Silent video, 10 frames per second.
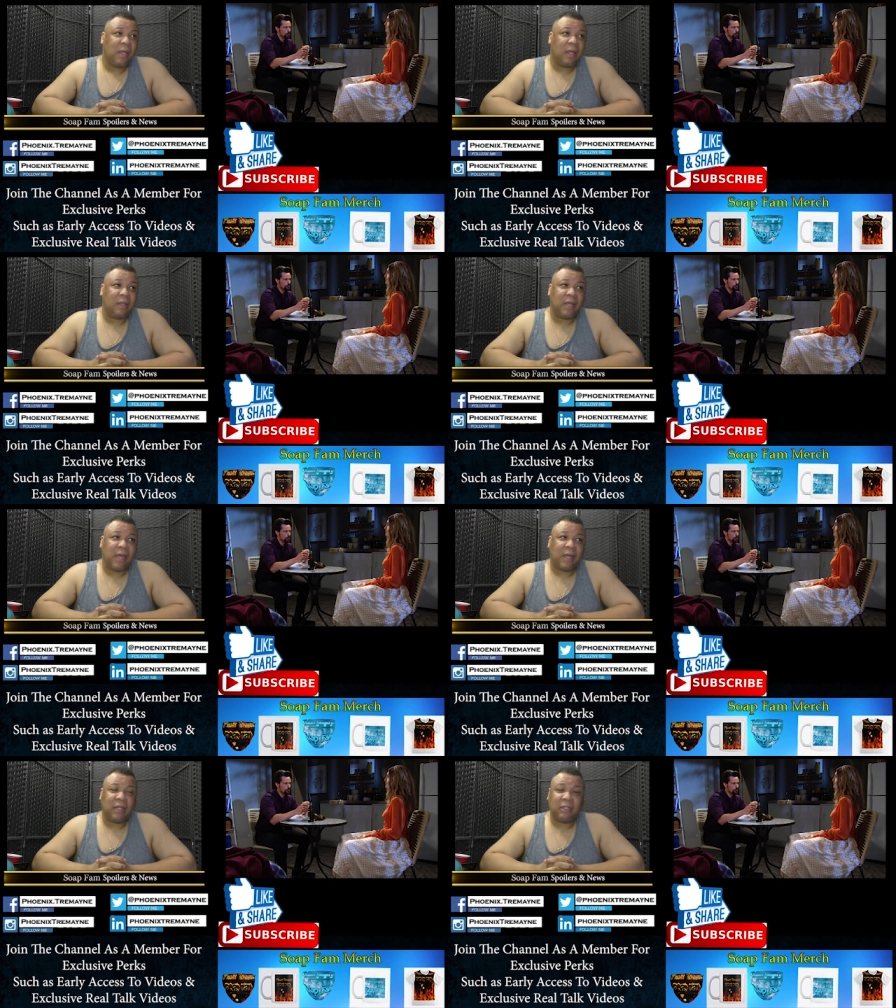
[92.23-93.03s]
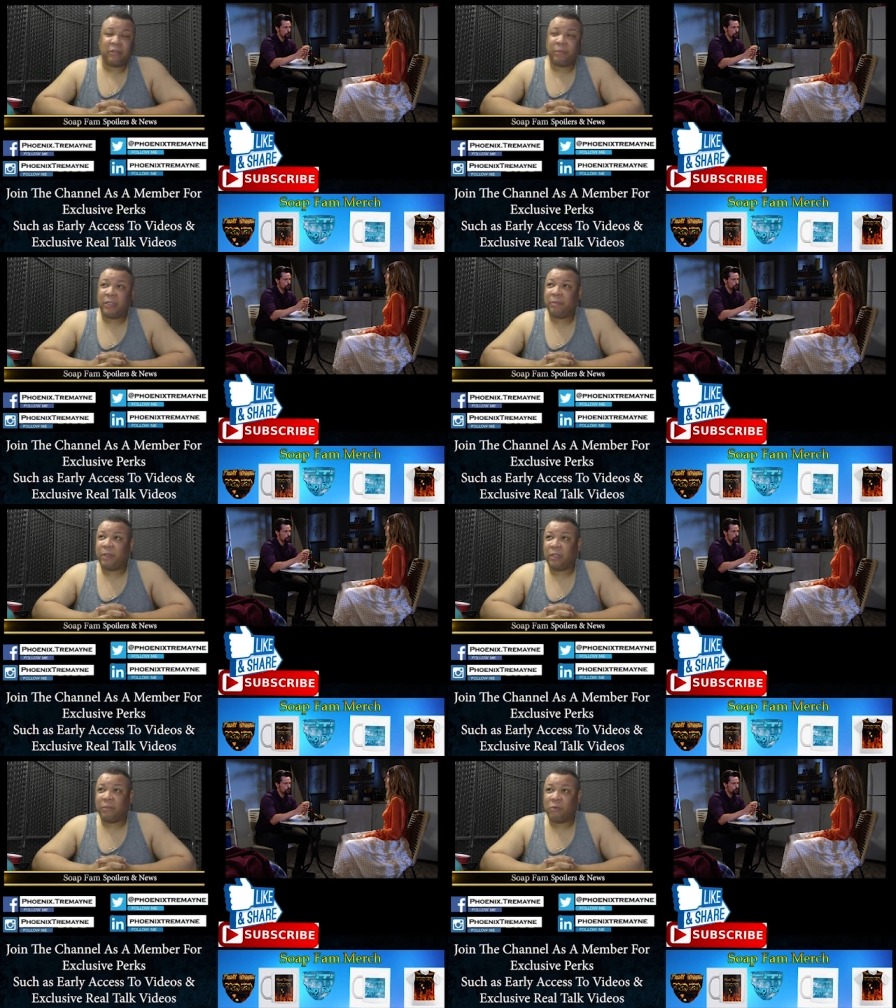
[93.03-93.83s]
and that he should be
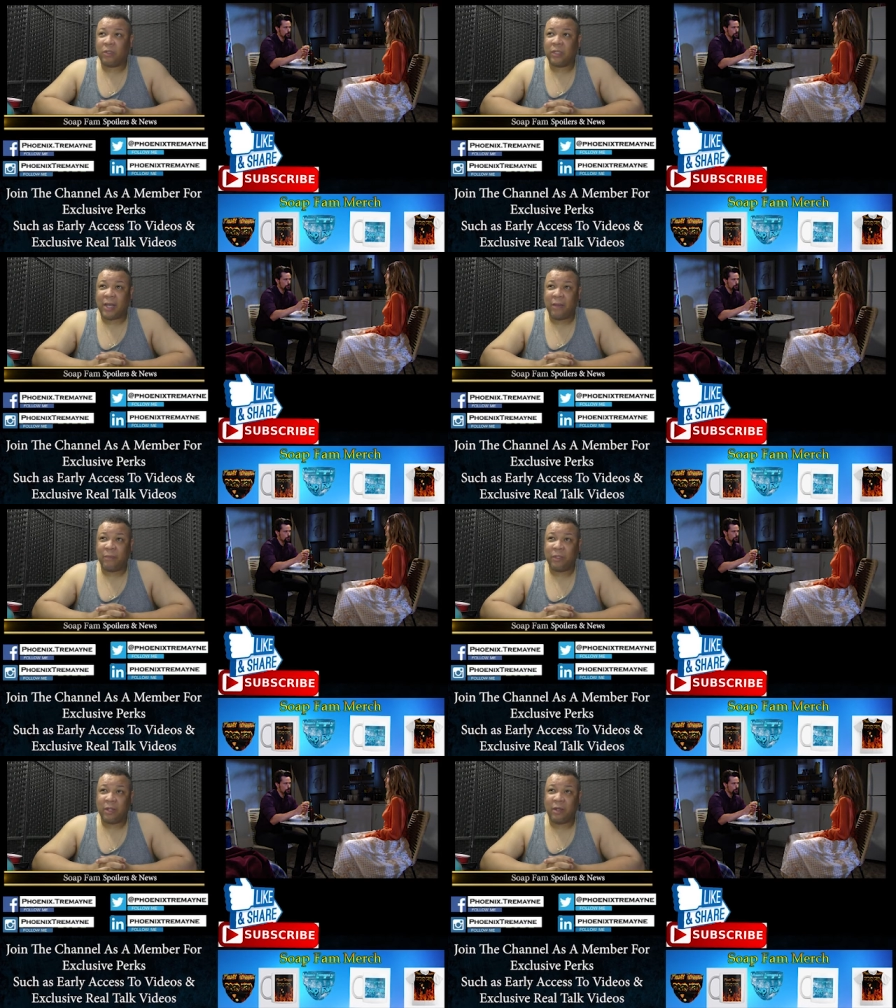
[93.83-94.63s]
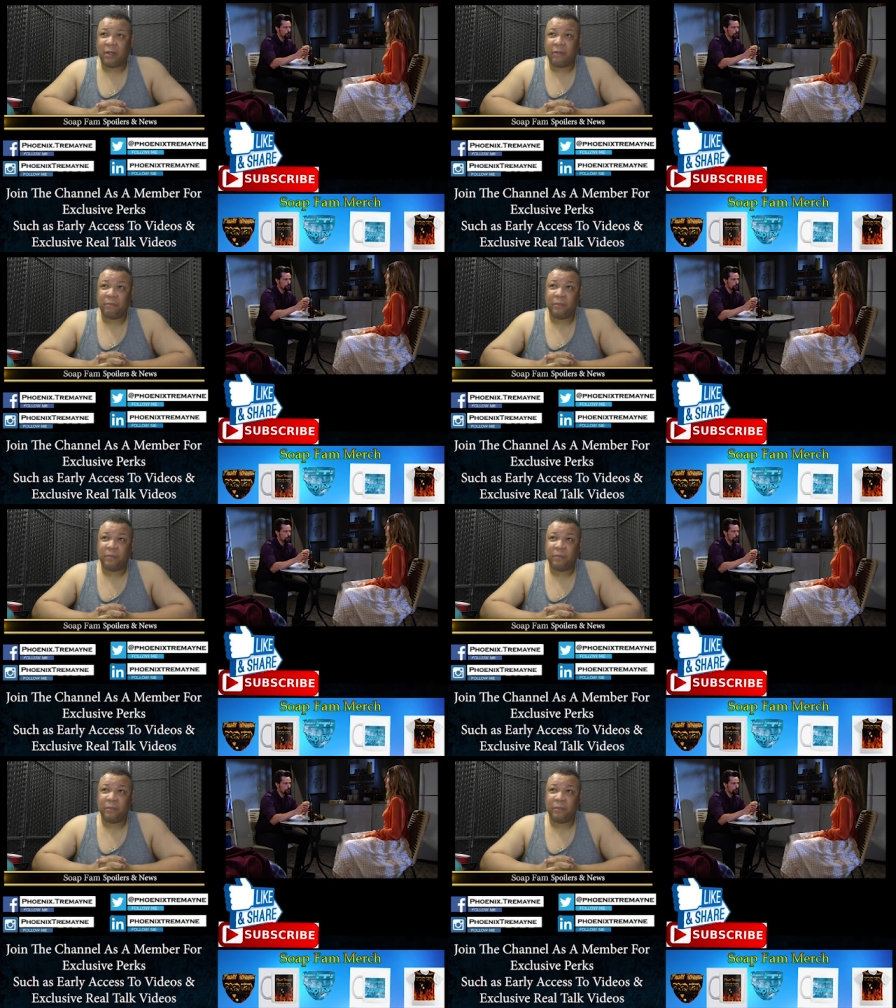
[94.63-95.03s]
spending more time with her.